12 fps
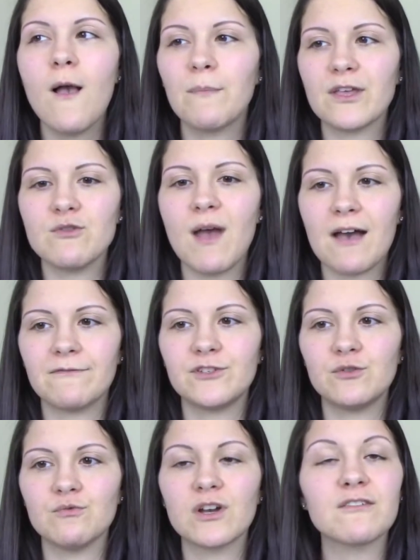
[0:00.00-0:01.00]
But you have
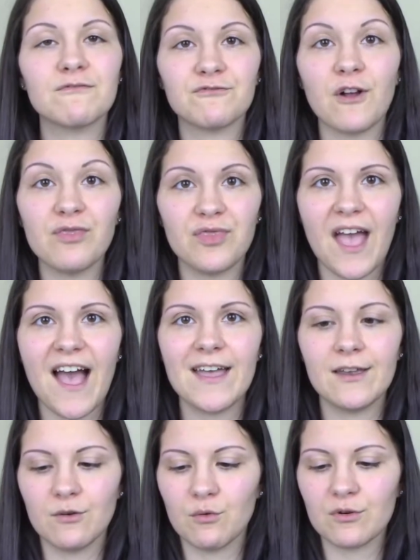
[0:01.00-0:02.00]
to confront
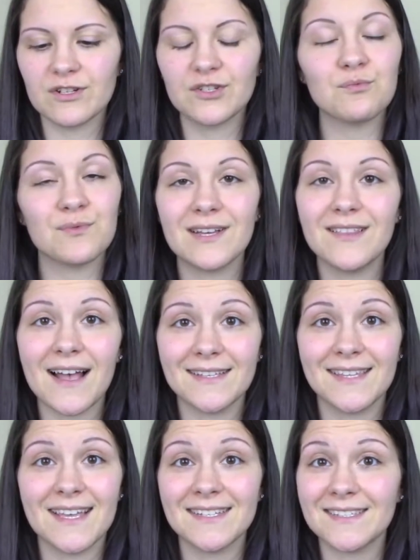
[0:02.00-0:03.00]
that in order to
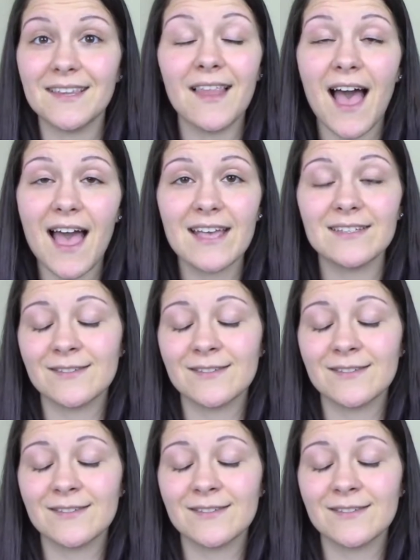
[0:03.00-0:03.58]
realize that it's a lie.